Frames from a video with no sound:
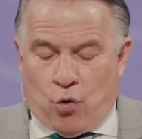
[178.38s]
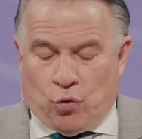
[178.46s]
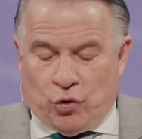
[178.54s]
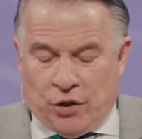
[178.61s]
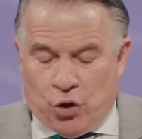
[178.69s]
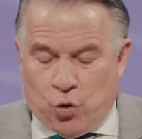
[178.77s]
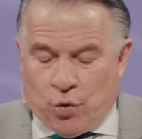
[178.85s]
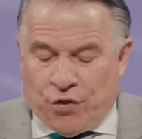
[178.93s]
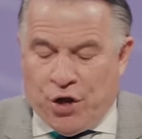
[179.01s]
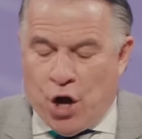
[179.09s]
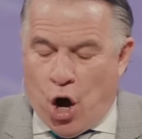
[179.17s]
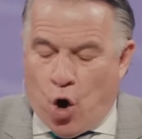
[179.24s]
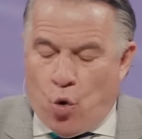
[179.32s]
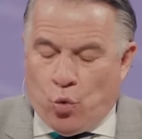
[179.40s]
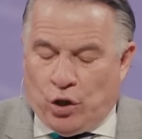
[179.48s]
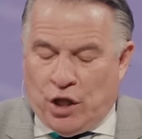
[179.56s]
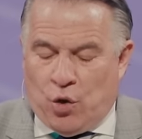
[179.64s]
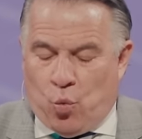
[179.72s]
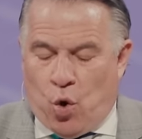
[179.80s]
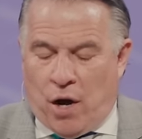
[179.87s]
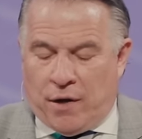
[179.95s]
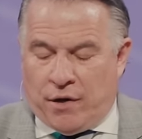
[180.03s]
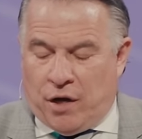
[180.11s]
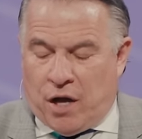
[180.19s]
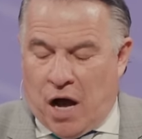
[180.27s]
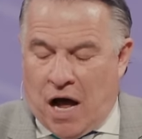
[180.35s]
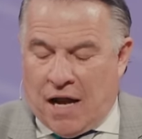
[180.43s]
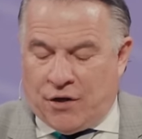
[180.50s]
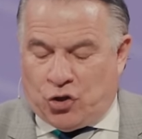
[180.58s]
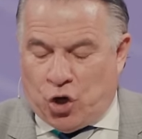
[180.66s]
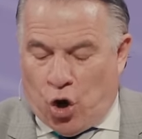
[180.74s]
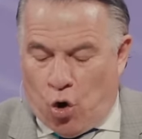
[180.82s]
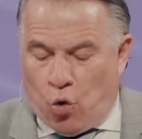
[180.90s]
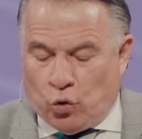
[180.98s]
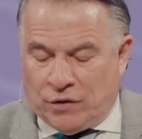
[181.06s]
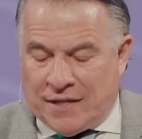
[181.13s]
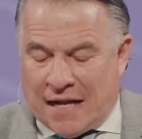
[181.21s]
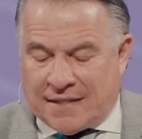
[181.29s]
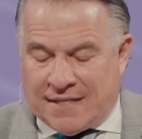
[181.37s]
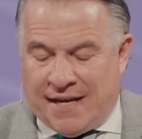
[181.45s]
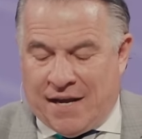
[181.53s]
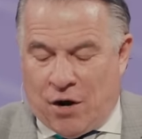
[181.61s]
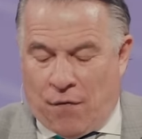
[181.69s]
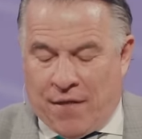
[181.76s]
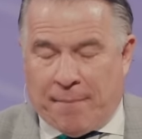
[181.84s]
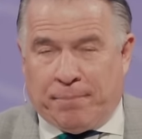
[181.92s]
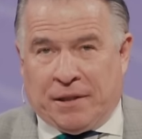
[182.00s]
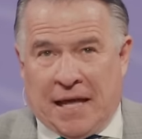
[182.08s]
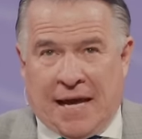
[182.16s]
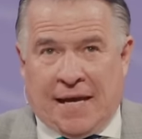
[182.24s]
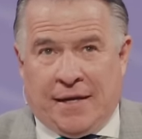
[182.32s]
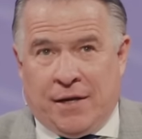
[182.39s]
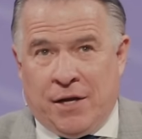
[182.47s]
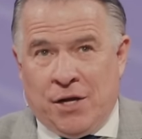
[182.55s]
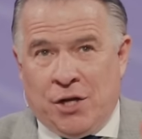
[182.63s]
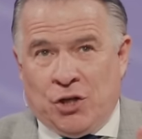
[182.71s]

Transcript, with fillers: only you were the only one God told not to get on that plane?